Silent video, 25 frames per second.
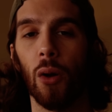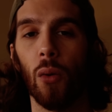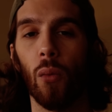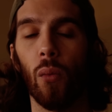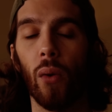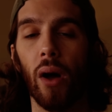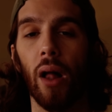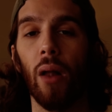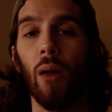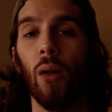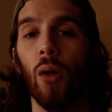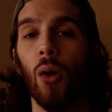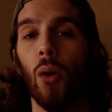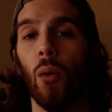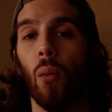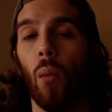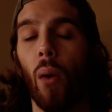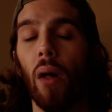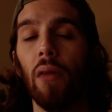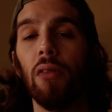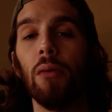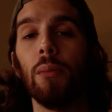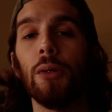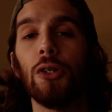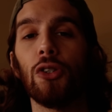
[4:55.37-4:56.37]
Well,
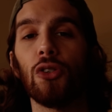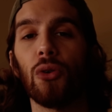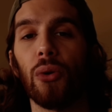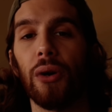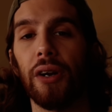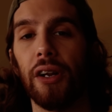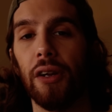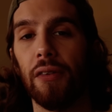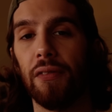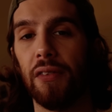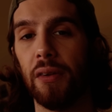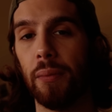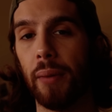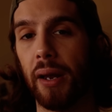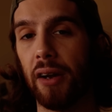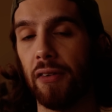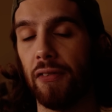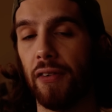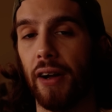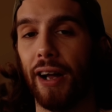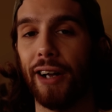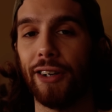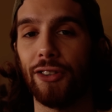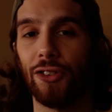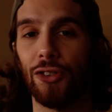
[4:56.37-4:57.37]
while the majority of the
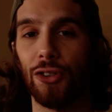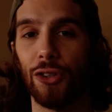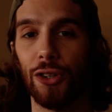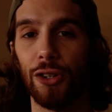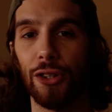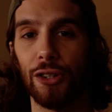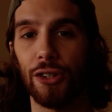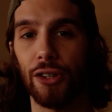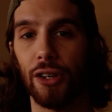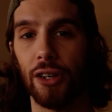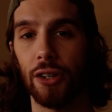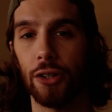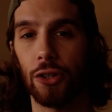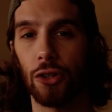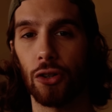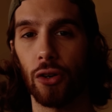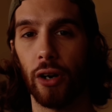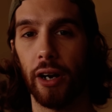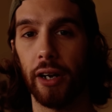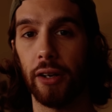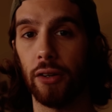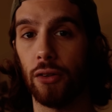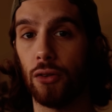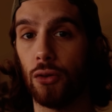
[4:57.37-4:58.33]
manufacturers are trying